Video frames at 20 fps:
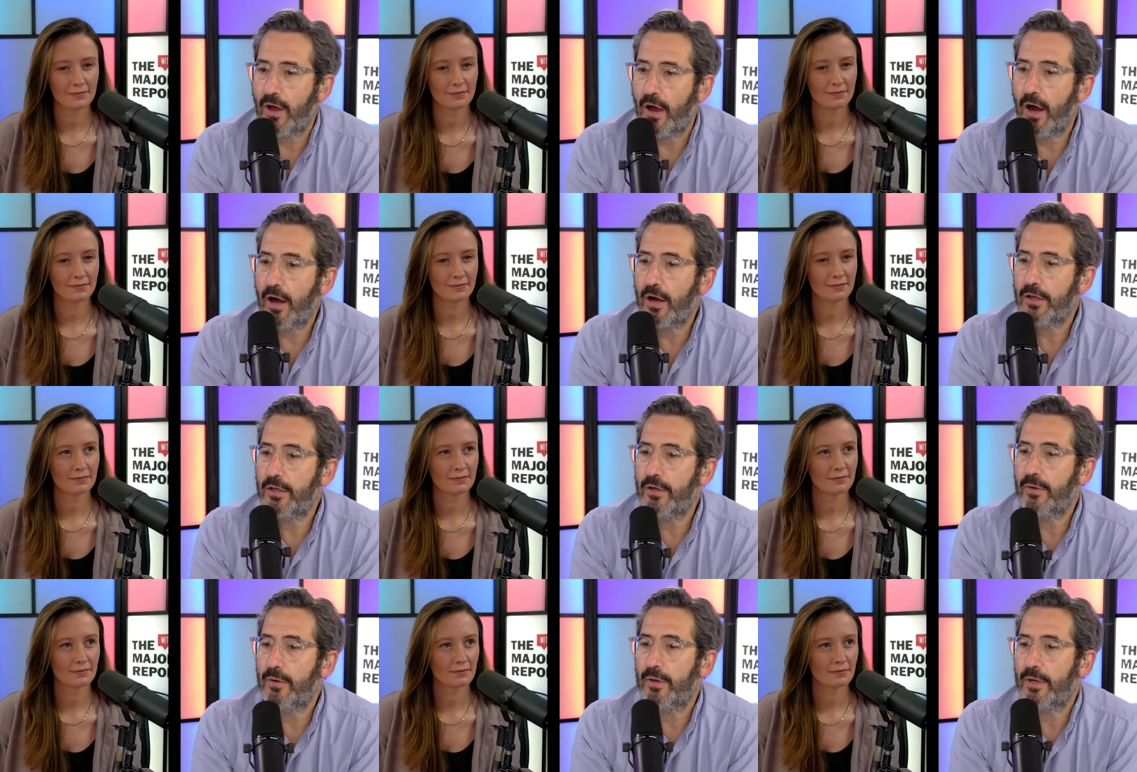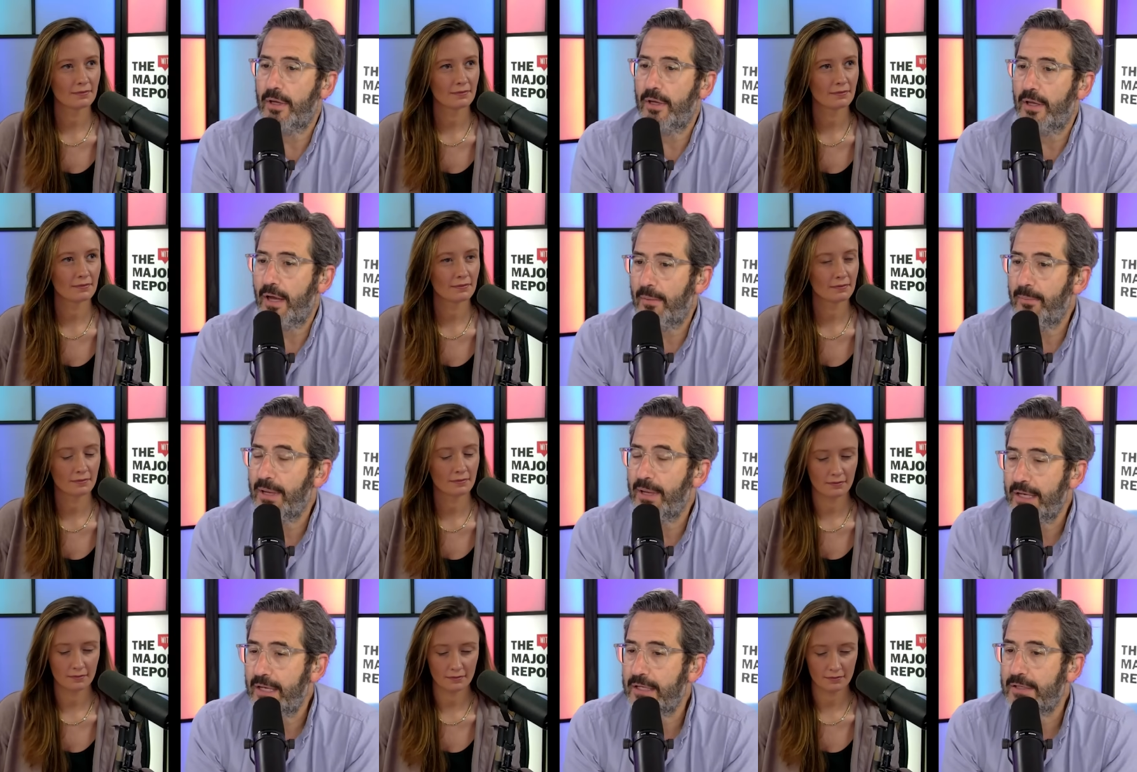Speaker 1: arguing. I
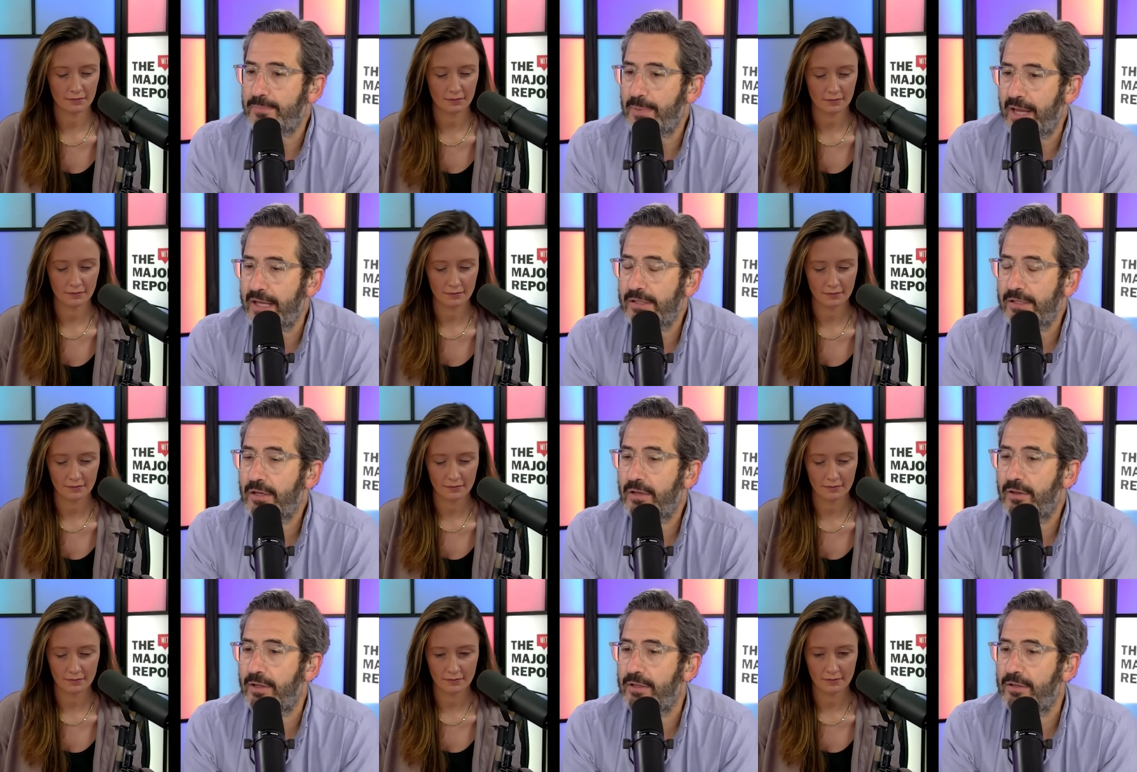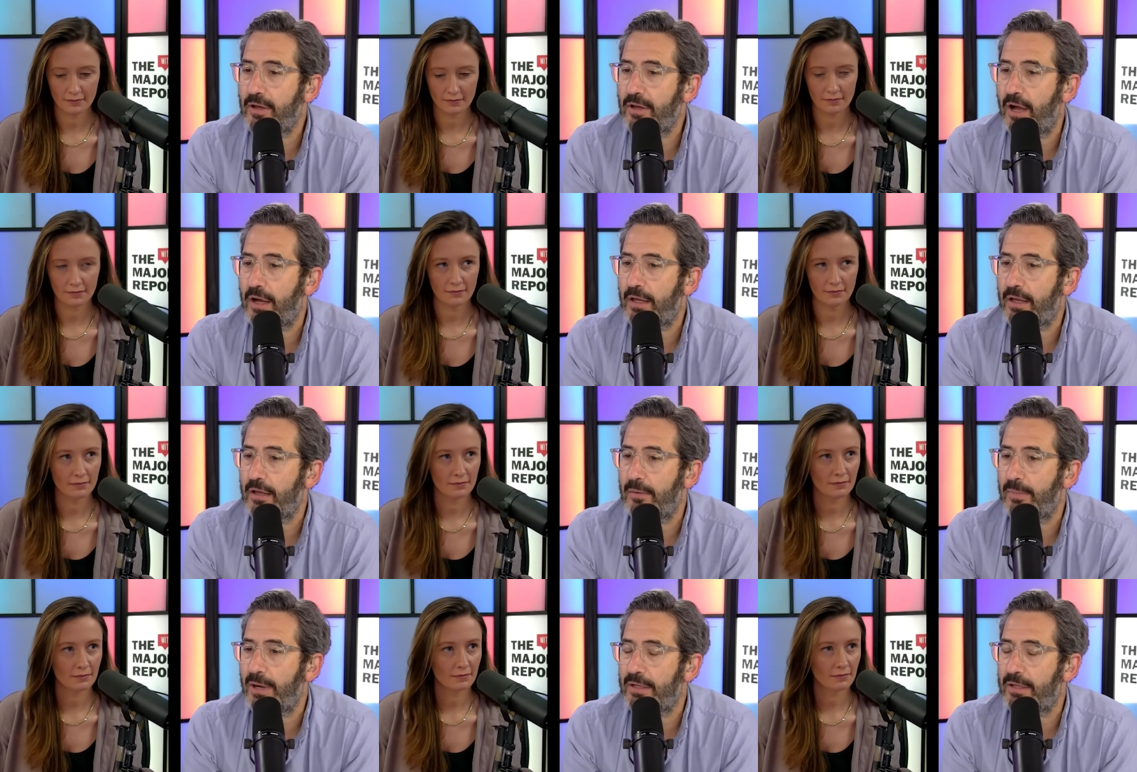mean, he's basically
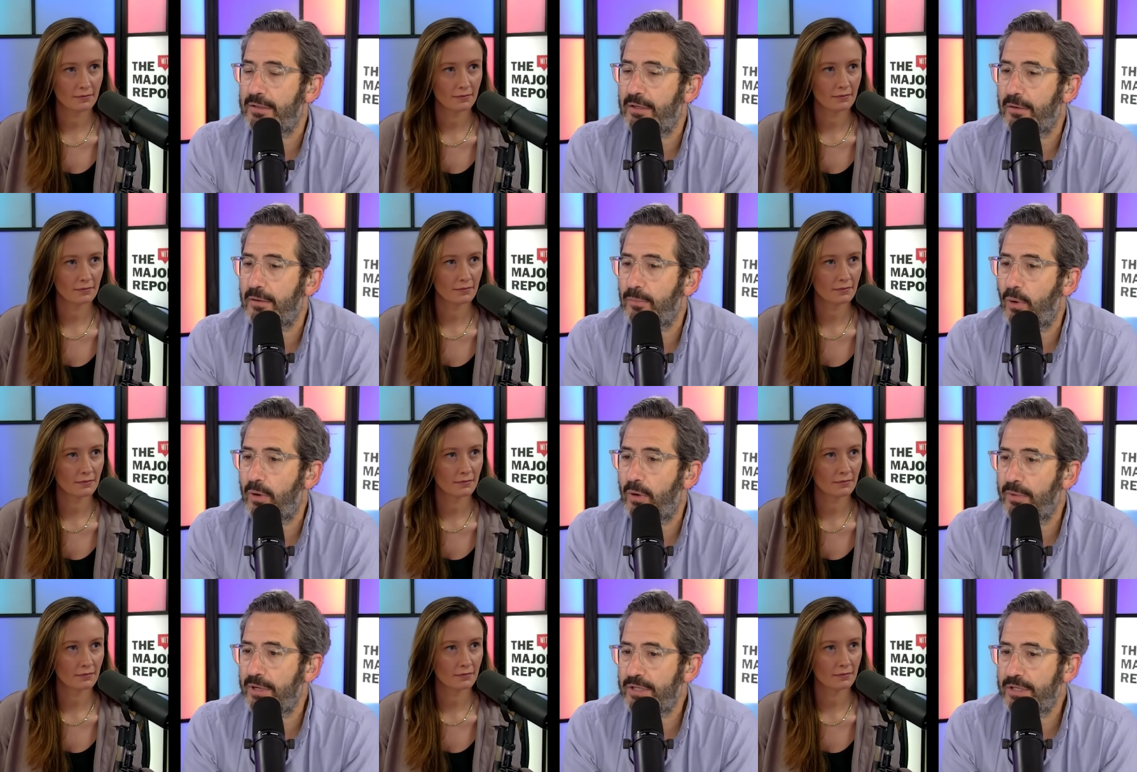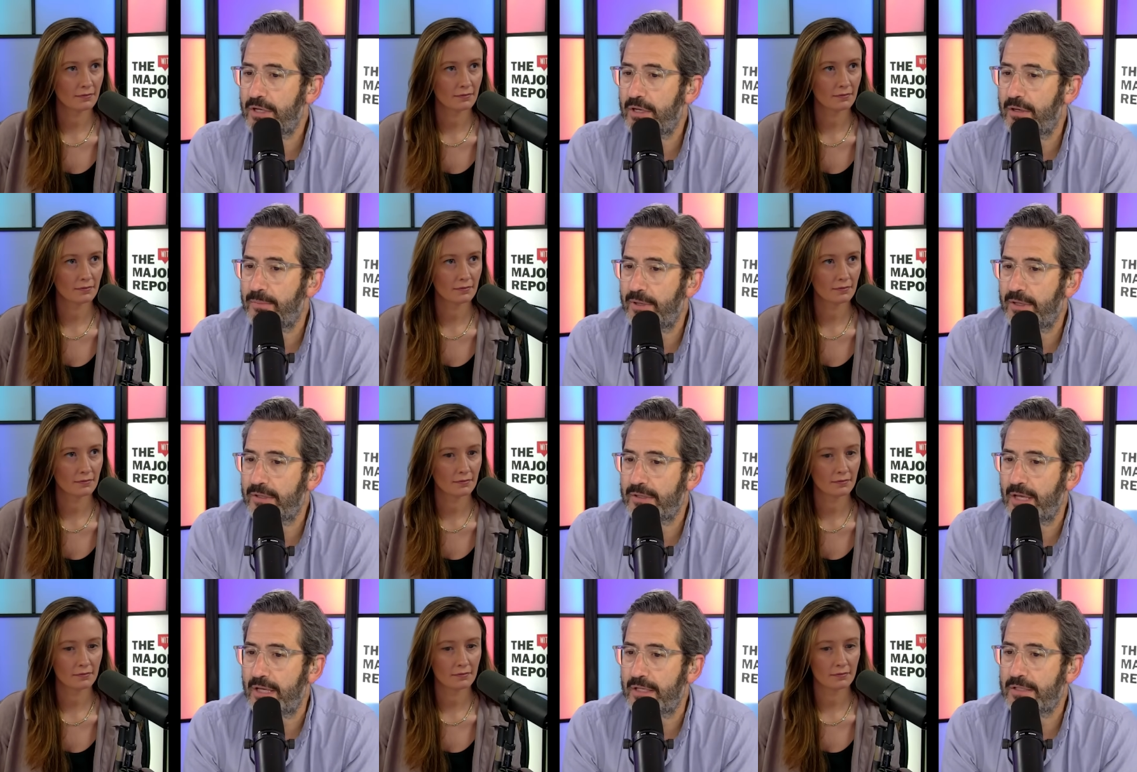talking about Dearborn, Michigan,
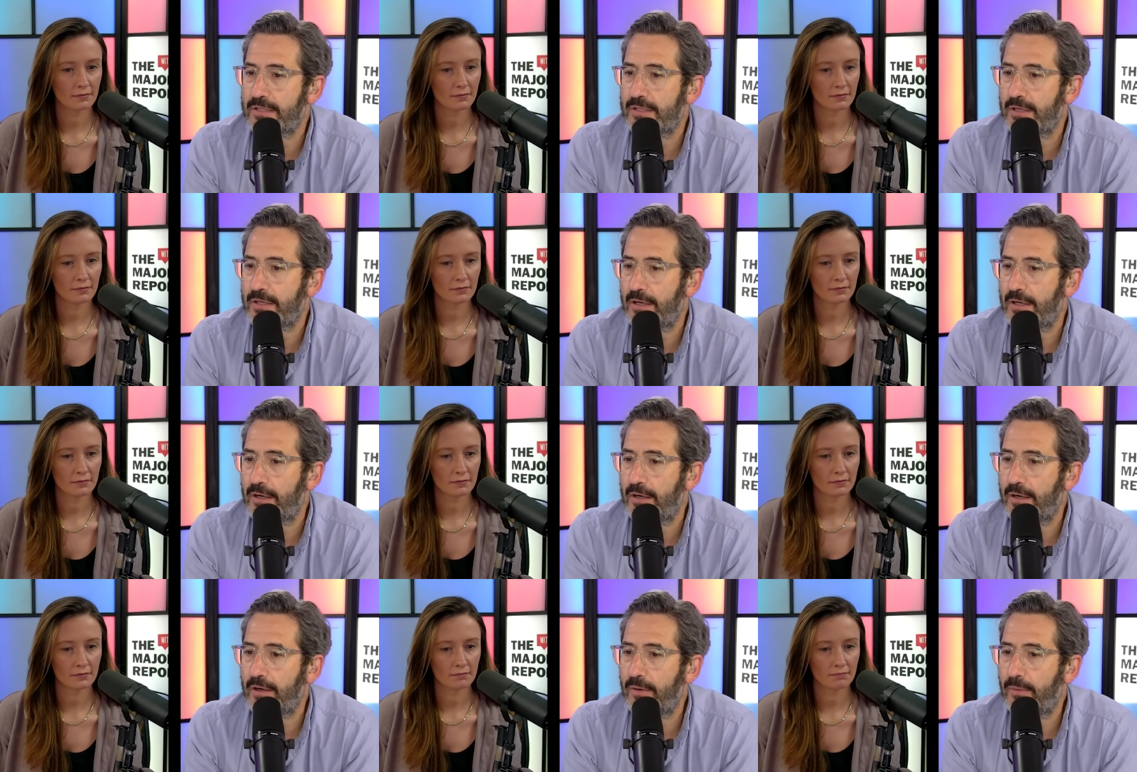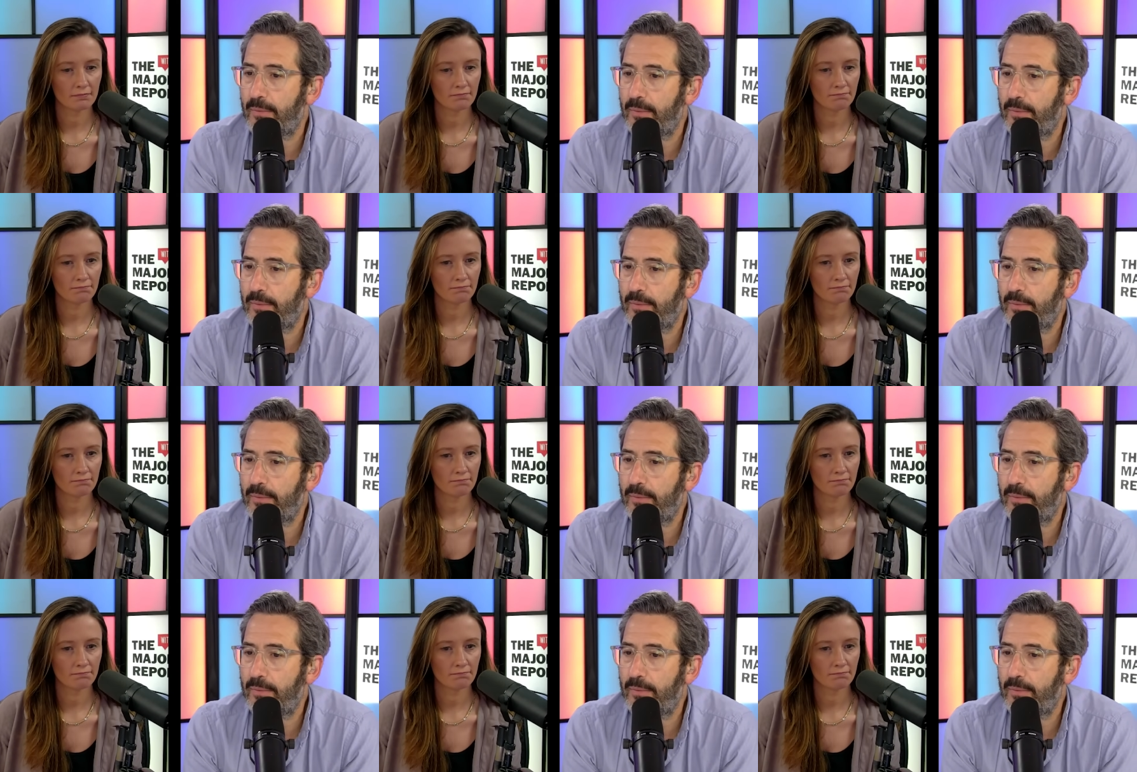because that's uh,